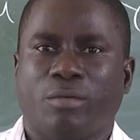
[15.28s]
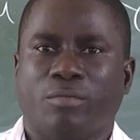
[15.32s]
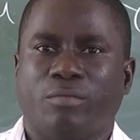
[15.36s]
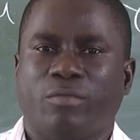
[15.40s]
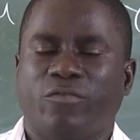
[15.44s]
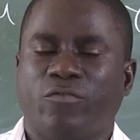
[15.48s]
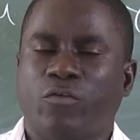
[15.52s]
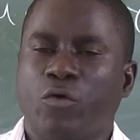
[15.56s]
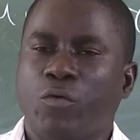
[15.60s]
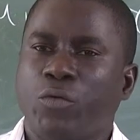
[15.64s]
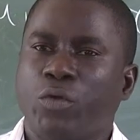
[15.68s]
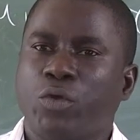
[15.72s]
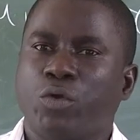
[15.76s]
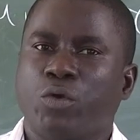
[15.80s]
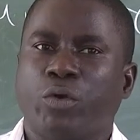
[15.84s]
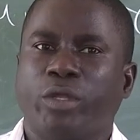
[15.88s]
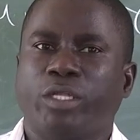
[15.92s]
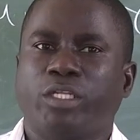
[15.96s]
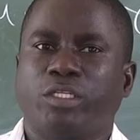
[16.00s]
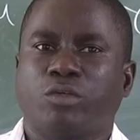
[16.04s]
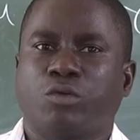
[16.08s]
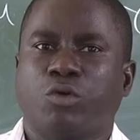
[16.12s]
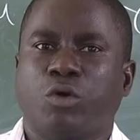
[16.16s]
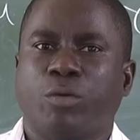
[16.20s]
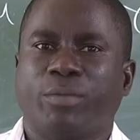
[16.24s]
Before we go
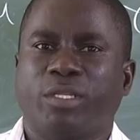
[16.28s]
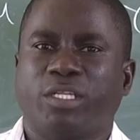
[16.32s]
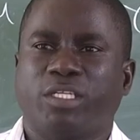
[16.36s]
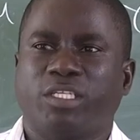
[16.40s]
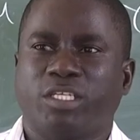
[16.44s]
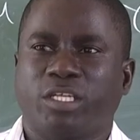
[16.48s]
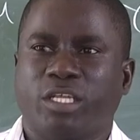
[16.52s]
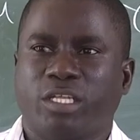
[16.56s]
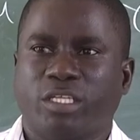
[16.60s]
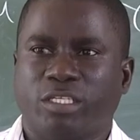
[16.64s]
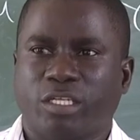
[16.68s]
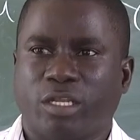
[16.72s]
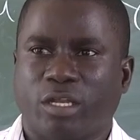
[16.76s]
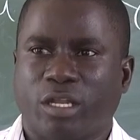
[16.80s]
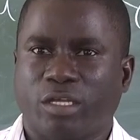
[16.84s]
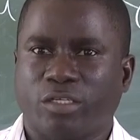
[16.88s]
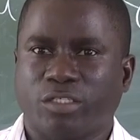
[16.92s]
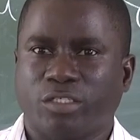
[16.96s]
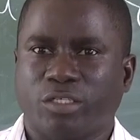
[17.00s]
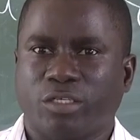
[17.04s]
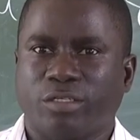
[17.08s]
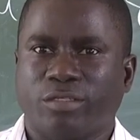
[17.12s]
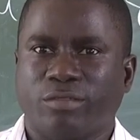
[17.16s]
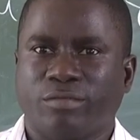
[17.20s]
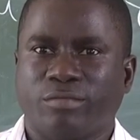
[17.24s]
into community
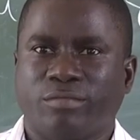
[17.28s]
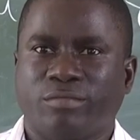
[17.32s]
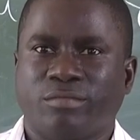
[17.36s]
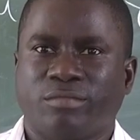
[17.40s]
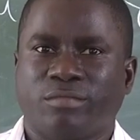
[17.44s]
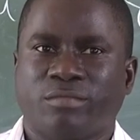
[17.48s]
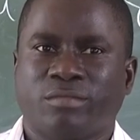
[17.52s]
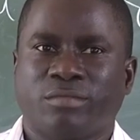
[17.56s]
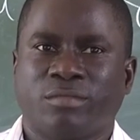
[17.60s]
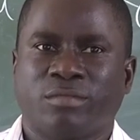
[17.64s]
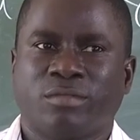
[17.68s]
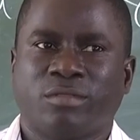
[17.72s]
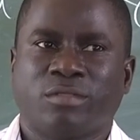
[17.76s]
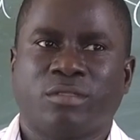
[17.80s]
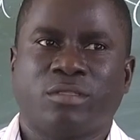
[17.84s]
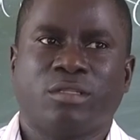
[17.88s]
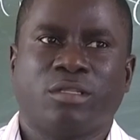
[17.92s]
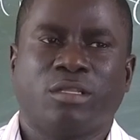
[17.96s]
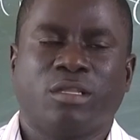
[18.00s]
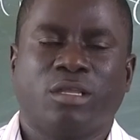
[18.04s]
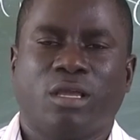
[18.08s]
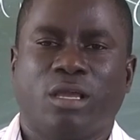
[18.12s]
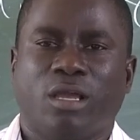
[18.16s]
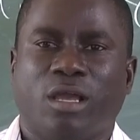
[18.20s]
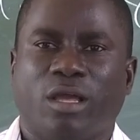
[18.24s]
interaction,
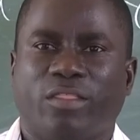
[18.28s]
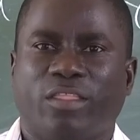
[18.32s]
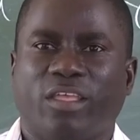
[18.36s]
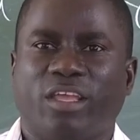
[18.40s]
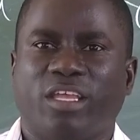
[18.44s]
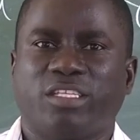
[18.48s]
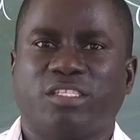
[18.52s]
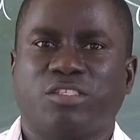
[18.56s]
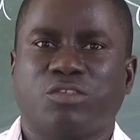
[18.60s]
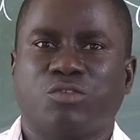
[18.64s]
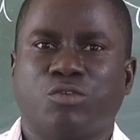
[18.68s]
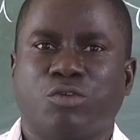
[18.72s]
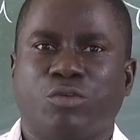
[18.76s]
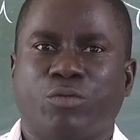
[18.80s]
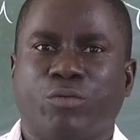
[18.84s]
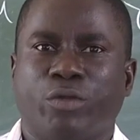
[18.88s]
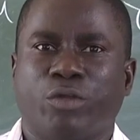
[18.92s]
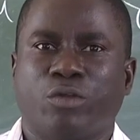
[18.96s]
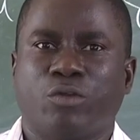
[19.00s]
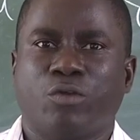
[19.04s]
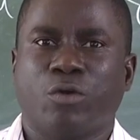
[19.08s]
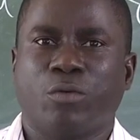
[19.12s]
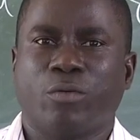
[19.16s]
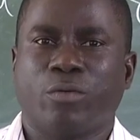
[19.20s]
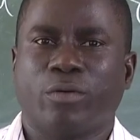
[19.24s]
I think it's good we
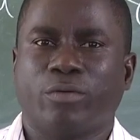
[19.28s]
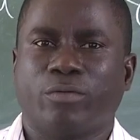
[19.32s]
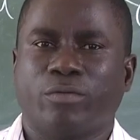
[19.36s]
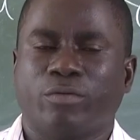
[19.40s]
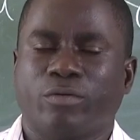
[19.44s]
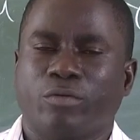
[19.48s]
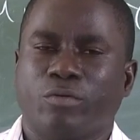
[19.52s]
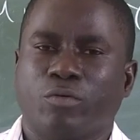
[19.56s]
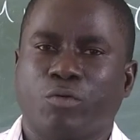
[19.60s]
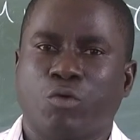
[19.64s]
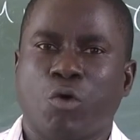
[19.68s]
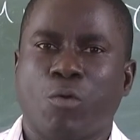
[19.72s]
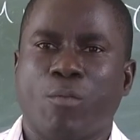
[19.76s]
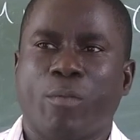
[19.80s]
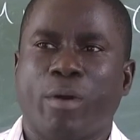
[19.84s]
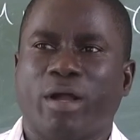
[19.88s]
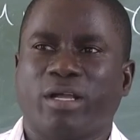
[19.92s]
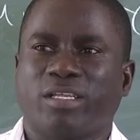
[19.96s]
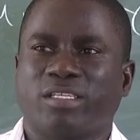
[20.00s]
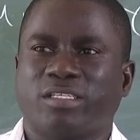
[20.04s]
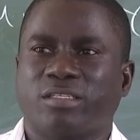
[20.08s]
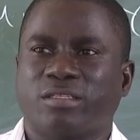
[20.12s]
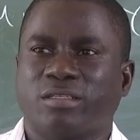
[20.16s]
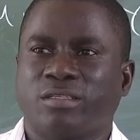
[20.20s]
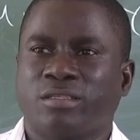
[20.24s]
go
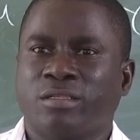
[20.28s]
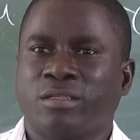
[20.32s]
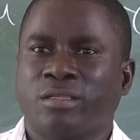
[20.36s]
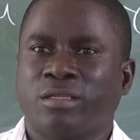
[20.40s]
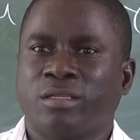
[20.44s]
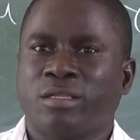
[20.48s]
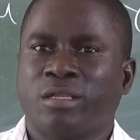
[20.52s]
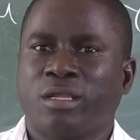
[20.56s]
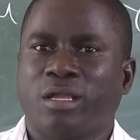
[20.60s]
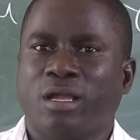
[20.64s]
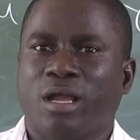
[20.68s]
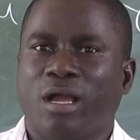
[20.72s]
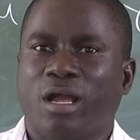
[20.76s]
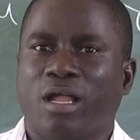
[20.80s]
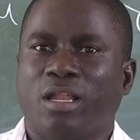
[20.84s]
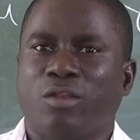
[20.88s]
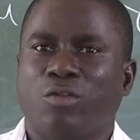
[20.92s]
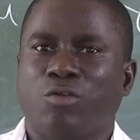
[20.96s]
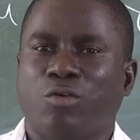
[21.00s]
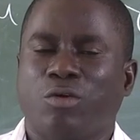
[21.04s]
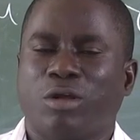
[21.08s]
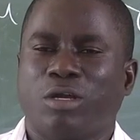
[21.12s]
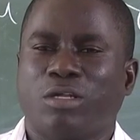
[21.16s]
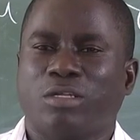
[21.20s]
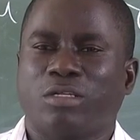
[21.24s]
back and
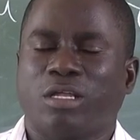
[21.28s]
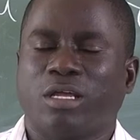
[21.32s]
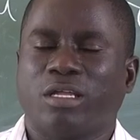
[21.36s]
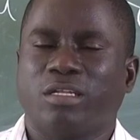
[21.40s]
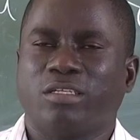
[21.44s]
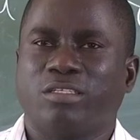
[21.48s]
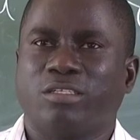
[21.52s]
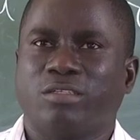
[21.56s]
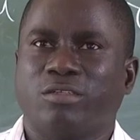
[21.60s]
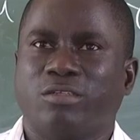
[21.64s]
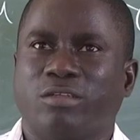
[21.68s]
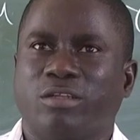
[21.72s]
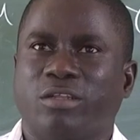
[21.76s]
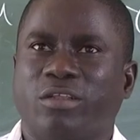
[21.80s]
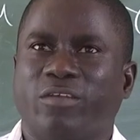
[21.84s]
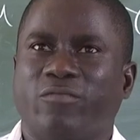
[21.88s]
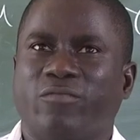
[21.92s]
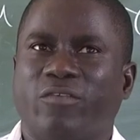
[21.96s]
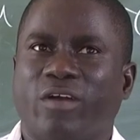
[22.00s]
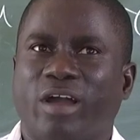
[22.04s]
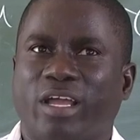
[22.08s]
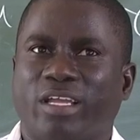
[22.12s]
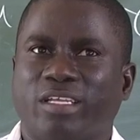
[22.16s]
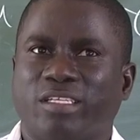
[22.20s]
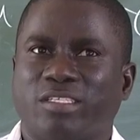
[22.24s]
look at and
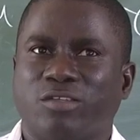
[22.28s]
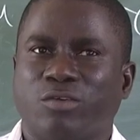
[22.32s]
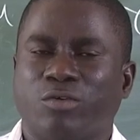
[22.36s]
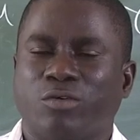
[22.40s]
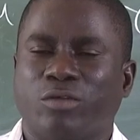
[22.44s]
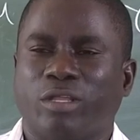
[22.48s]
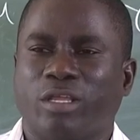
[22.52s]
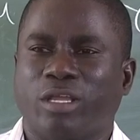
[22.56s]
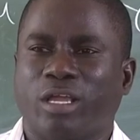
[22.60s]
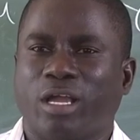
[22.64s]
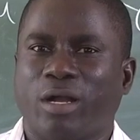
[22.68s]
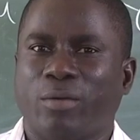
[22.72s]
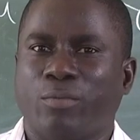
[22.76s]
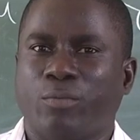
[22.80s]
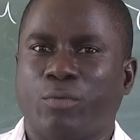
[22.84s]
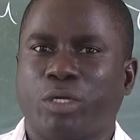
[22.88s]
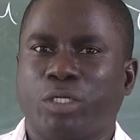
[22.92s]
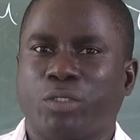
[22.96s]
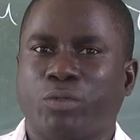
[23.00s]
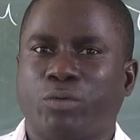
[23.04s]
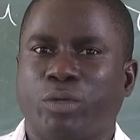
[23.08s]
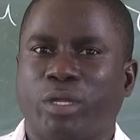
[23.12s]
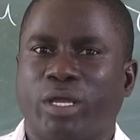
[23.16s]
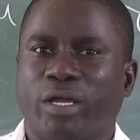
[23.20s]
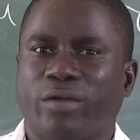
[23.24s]
revise or recap
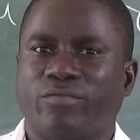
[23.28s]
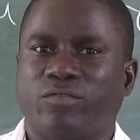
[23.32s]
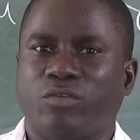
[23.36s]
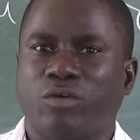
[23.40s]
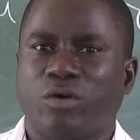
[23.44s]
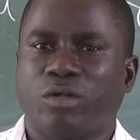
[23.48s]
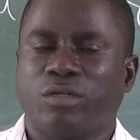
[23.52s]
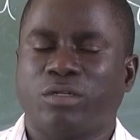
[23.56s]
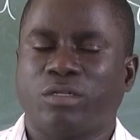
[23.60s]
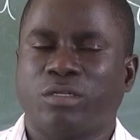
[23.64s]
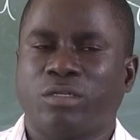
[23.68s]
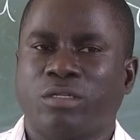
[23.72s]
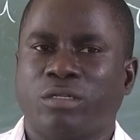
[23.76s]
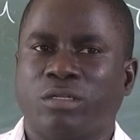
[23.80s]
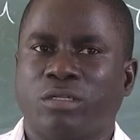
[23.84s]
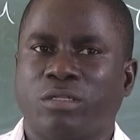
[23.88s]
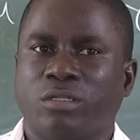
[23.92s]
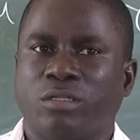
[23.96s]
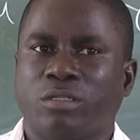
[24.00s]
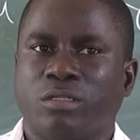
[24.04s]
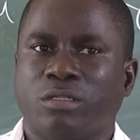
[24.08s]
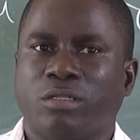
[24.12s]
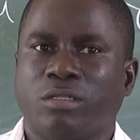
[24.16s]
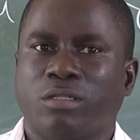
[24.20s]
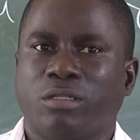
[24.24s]
what we have done
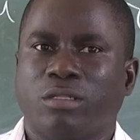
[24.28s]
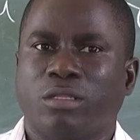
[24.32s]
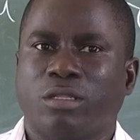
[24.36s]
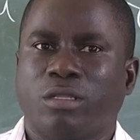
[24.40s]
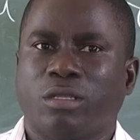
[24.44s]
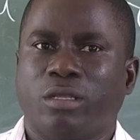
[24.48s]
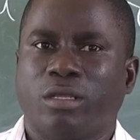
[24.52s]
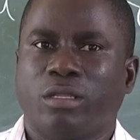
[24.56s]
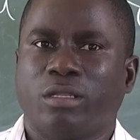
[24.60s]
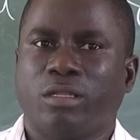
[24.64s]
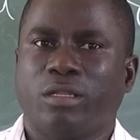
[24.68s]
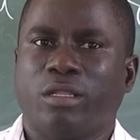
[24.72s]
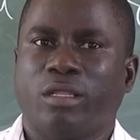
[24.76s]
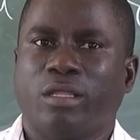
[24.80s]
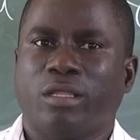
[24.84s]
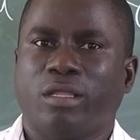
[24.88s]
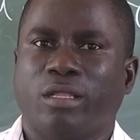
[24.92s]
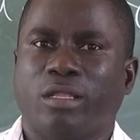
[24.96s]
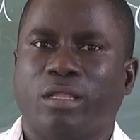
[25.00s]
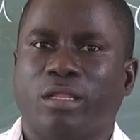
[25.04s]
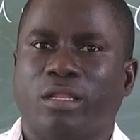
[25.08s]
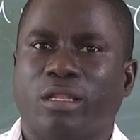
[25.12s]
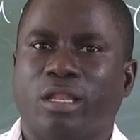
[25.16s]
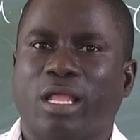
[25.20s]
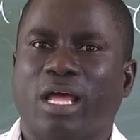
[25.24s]
in
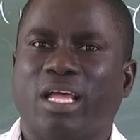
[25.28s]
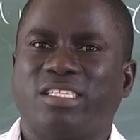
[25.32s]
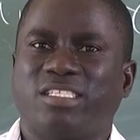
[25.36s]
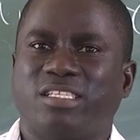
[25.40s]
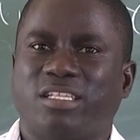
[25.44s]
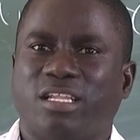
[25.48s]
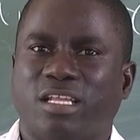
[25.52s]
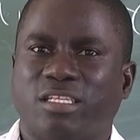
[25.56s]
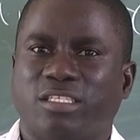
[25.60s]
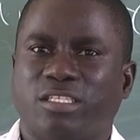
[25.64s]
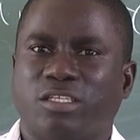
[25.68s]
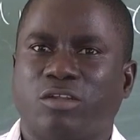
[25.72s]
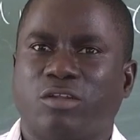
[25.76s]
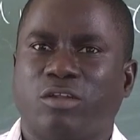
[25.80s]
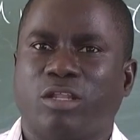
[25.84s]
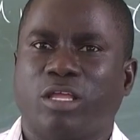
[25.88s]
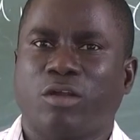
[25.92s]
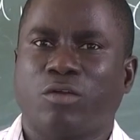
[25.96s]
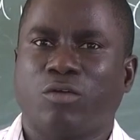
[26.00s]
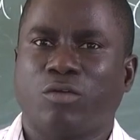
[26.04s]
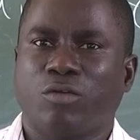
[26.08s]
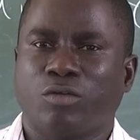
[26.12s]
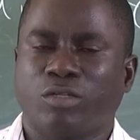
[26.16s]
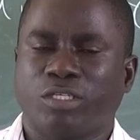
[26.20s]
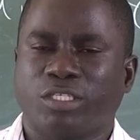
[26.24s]
the last lesson on
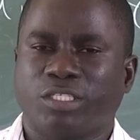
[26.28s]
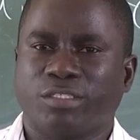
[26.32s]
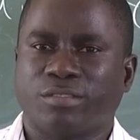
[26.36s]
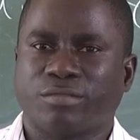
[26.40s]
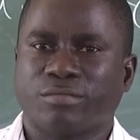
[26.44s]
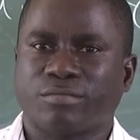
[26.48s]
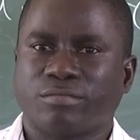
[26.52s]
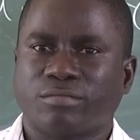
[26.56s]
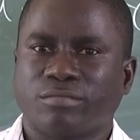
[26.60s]
ecology.